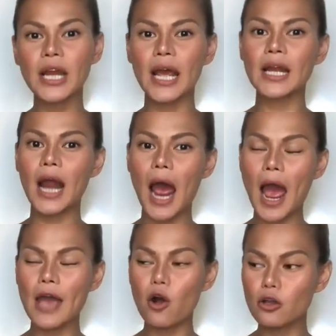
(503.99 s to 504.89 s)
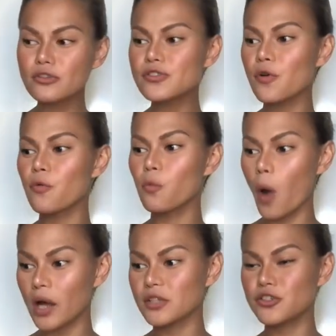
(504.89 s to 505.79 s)
and I also
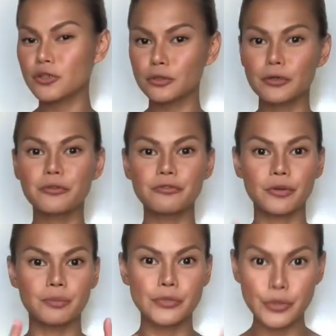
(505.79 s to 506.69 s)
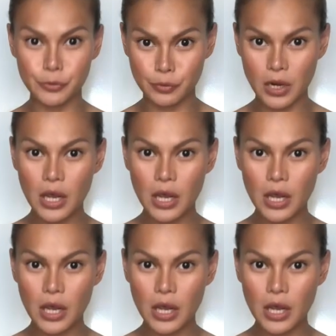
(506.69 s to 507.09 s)
want to learn from you.